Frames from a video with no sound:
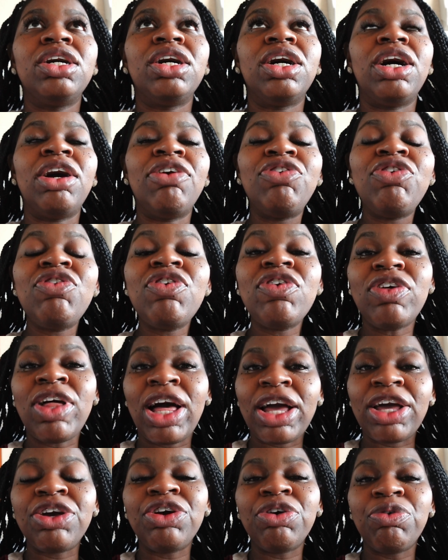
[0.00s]
If you
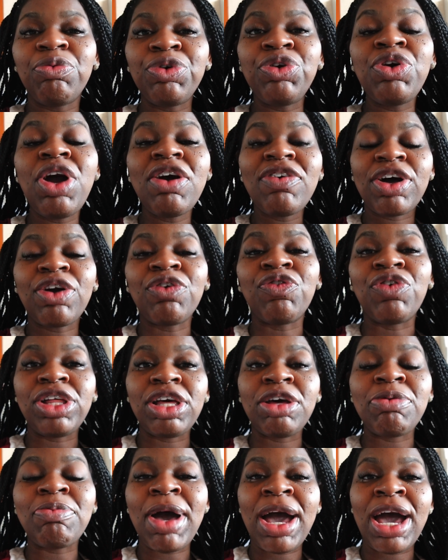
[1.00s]
like when you have like a
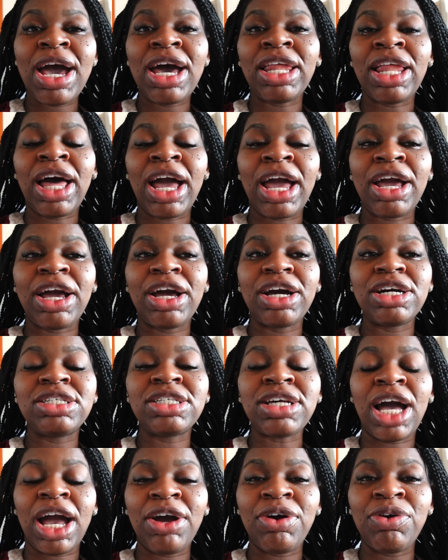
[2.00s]
really bad like
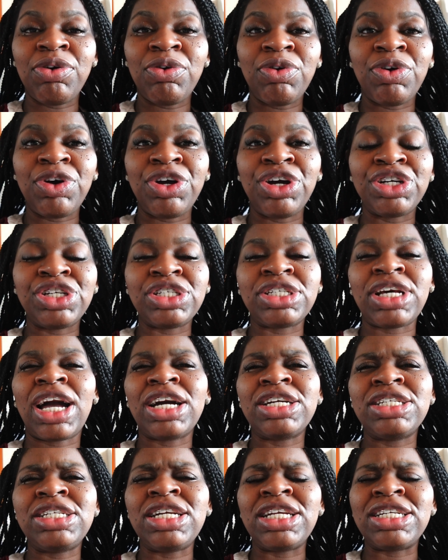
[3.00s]
cycle and you're just like I
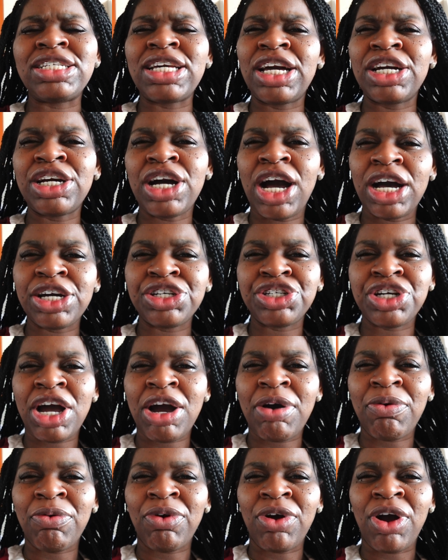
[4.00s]
just need to take a hot
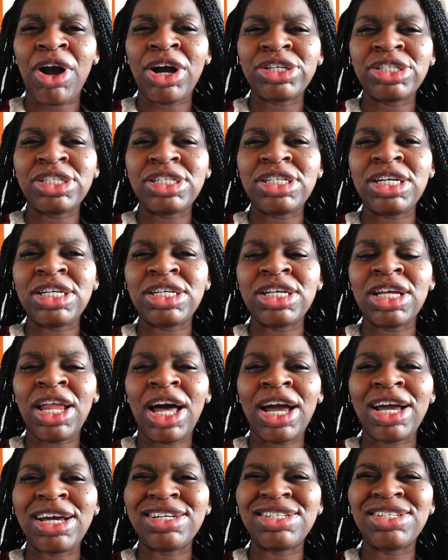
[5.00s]
shower or I just need to
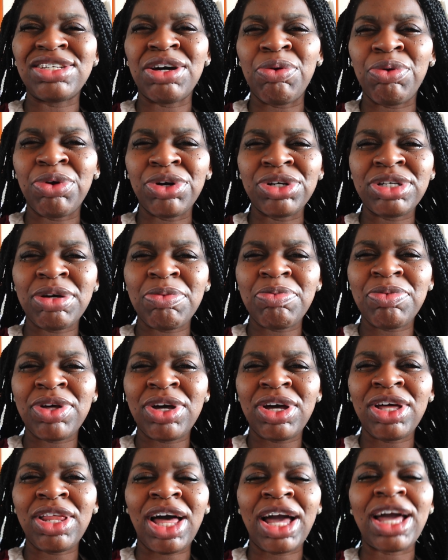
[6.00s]
like soak or
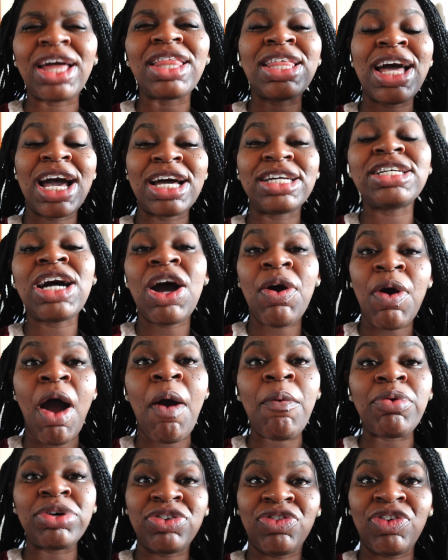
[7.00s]
something, like that's how I
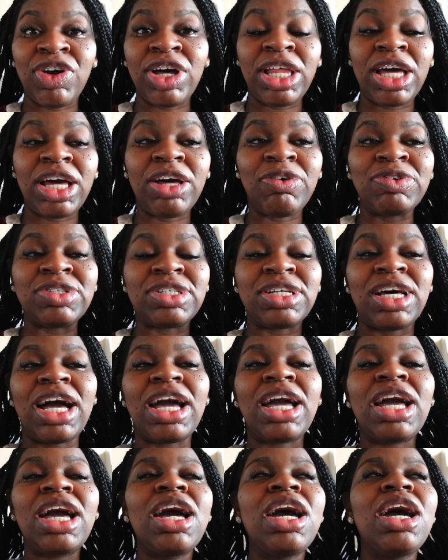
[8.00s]
was feeling. It was
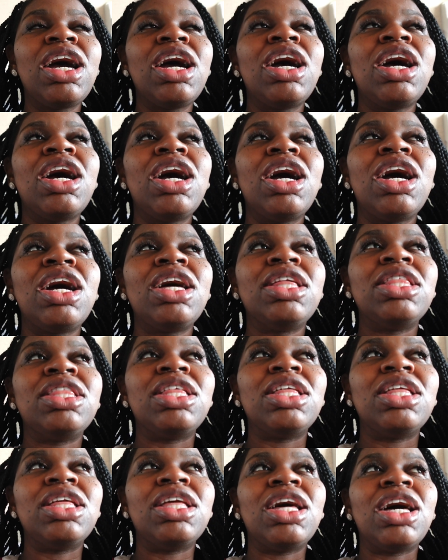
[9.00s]
like
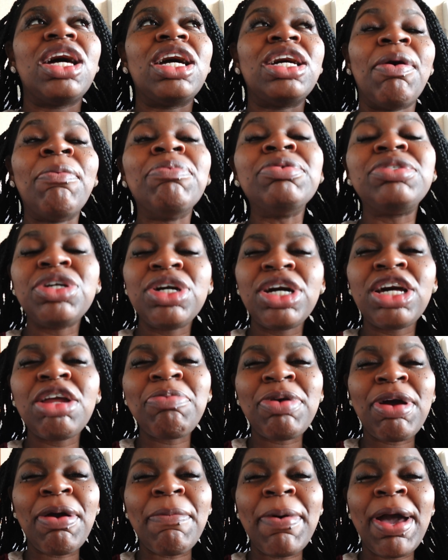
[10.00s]
I'm still gonna
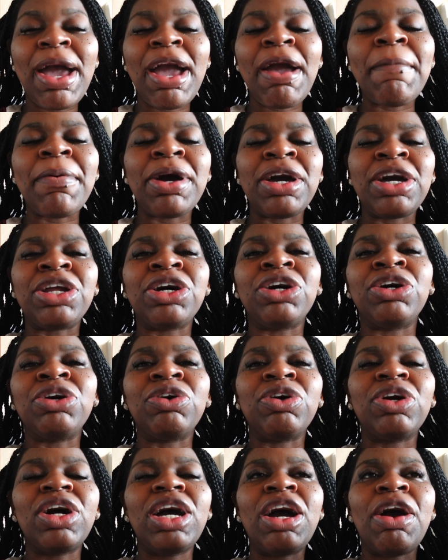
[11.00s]
be in pain, but
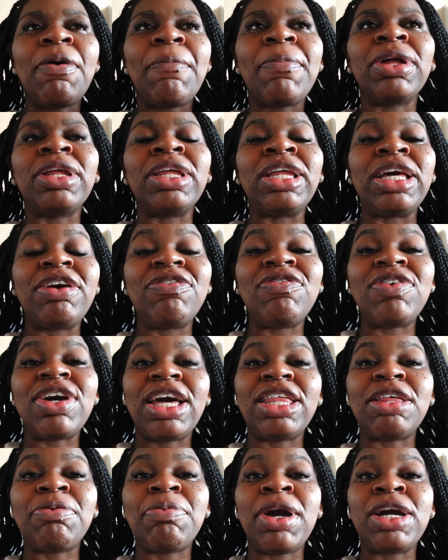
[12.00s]
it'll help
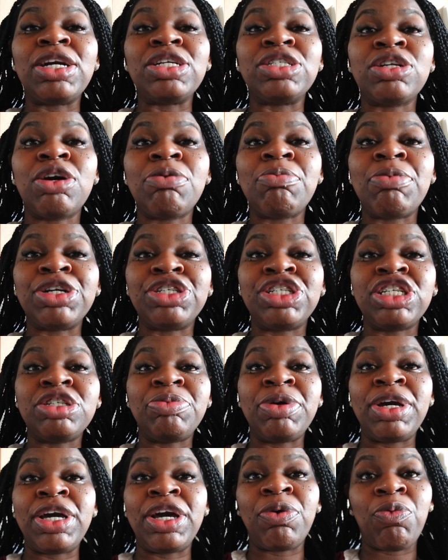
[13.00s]
alleviate the pain so much just
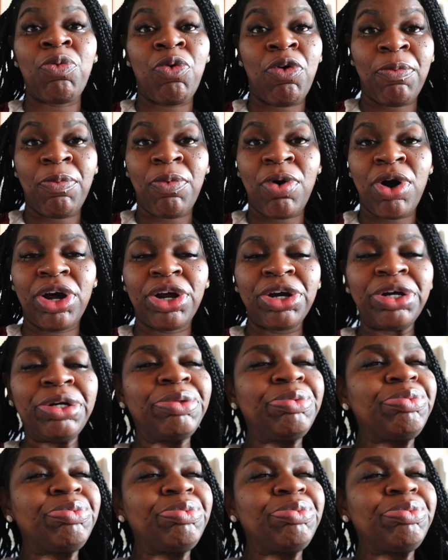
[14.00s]
being in warm water.